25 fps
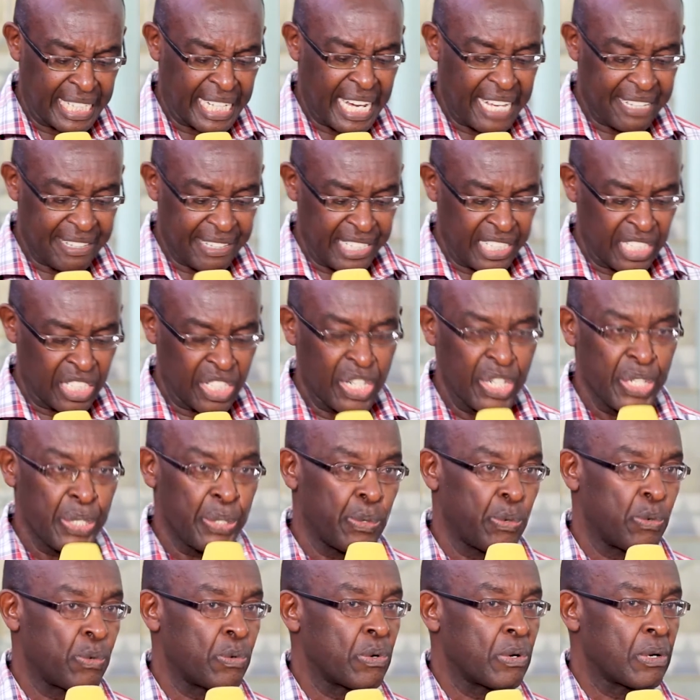nothing
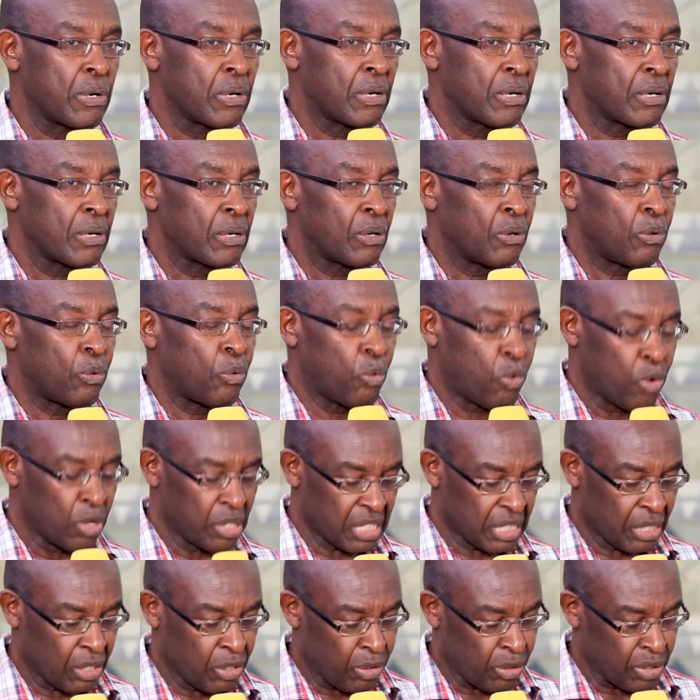new.
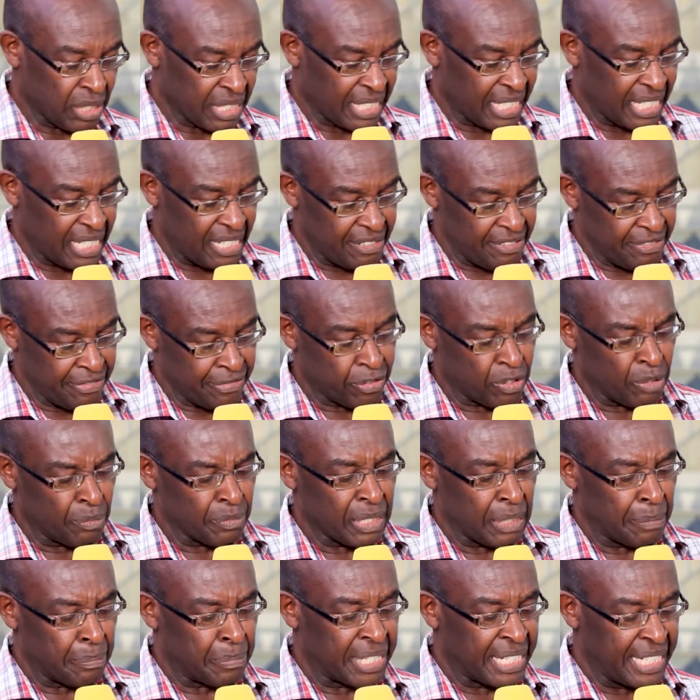What God gave
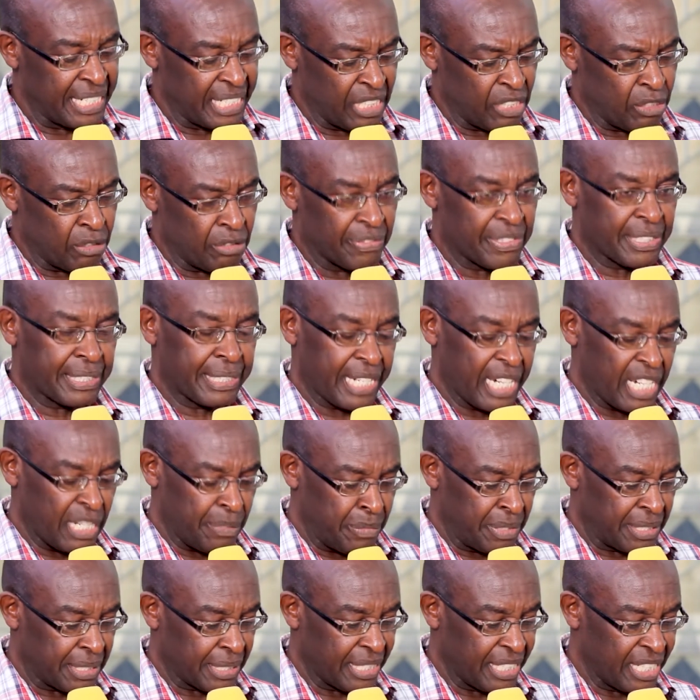from the beginning of the
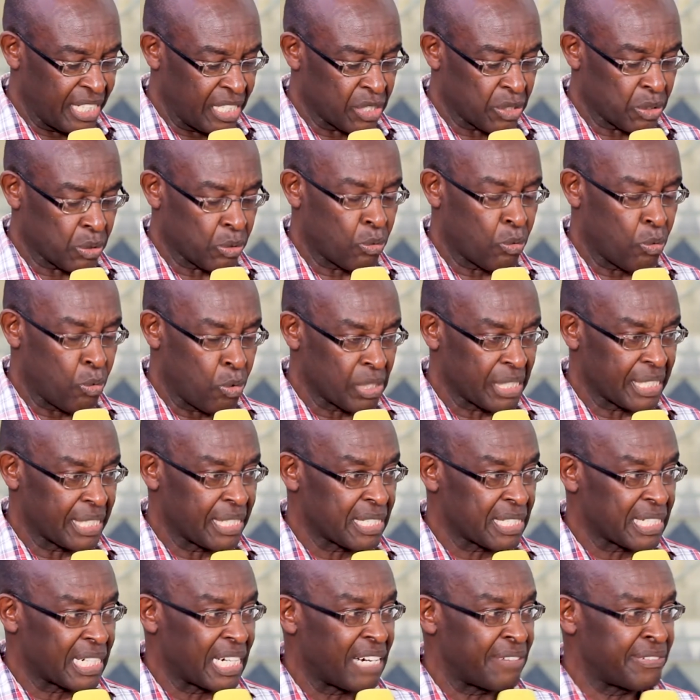times is what
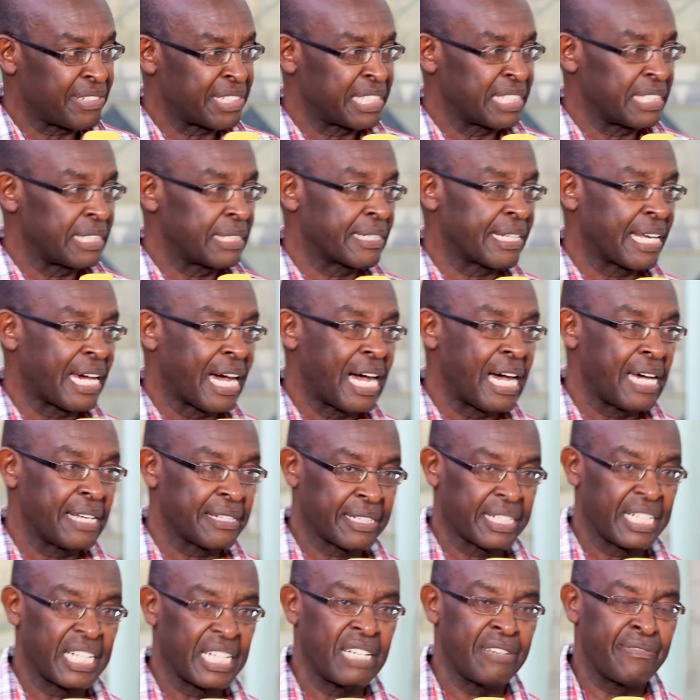is governing the
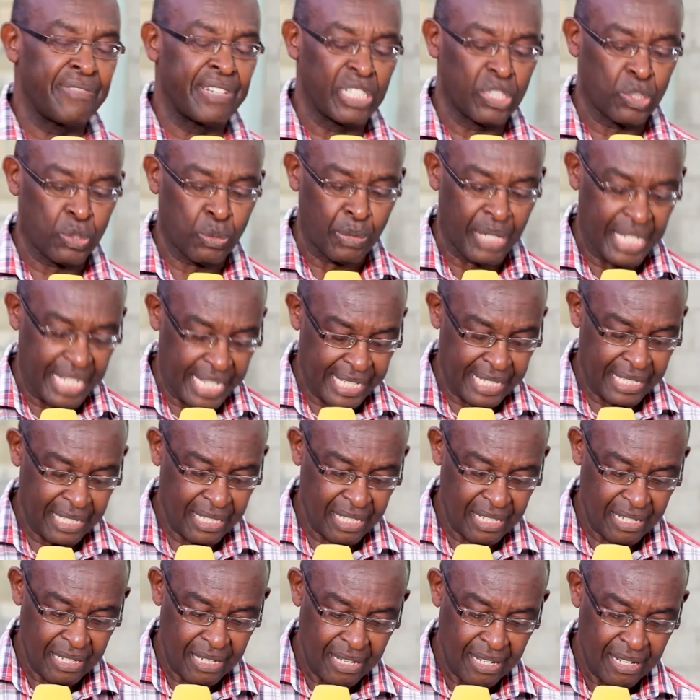earth even today.
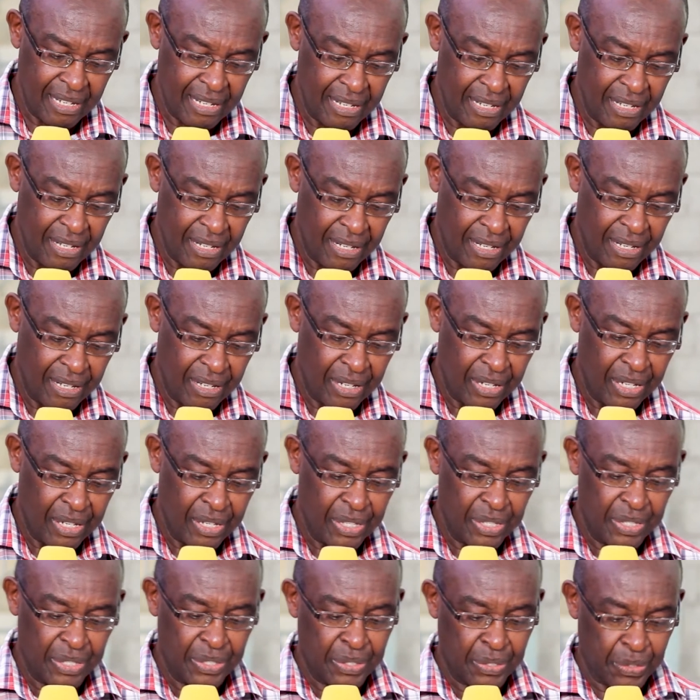
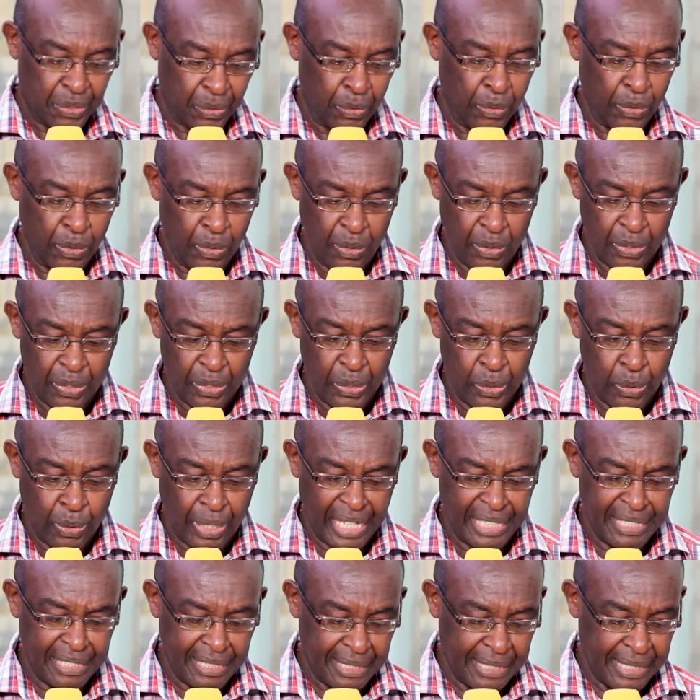So you
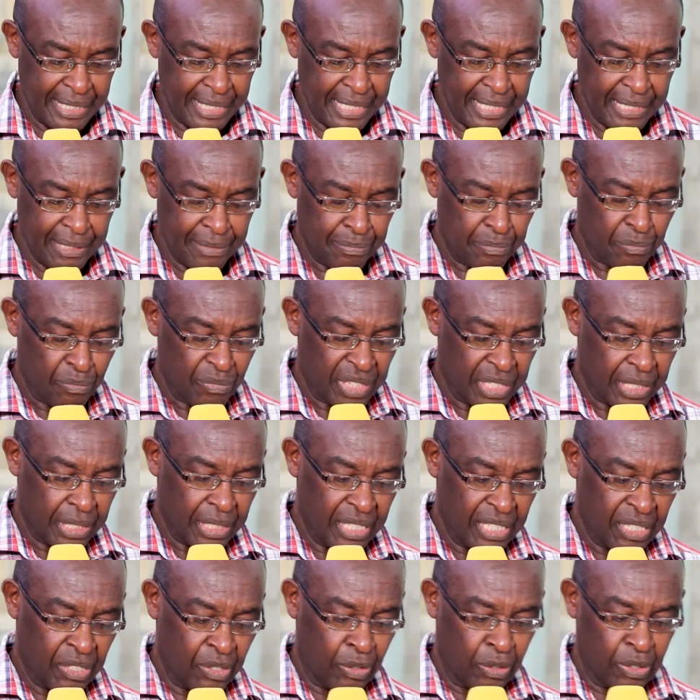can see
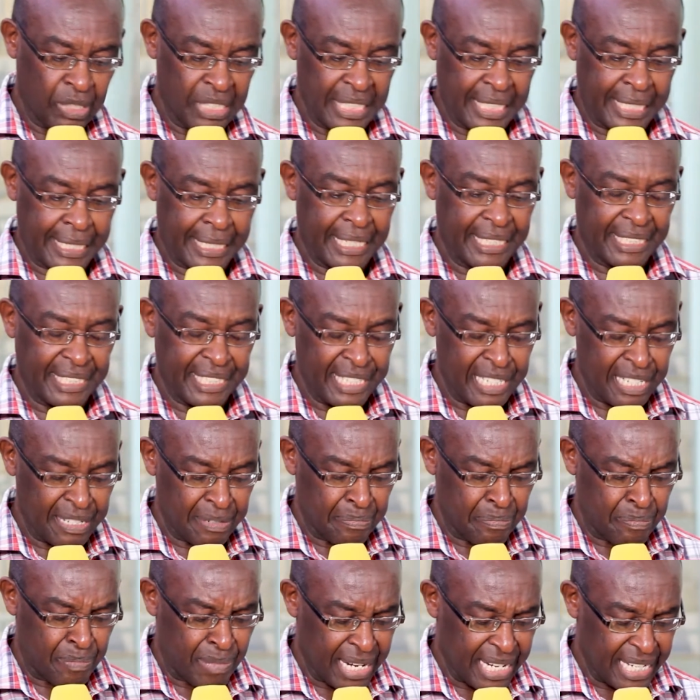God created
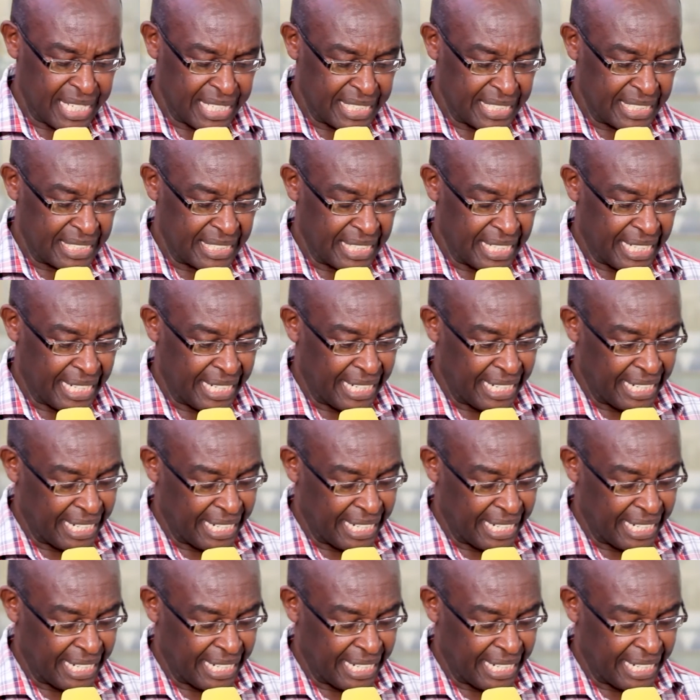man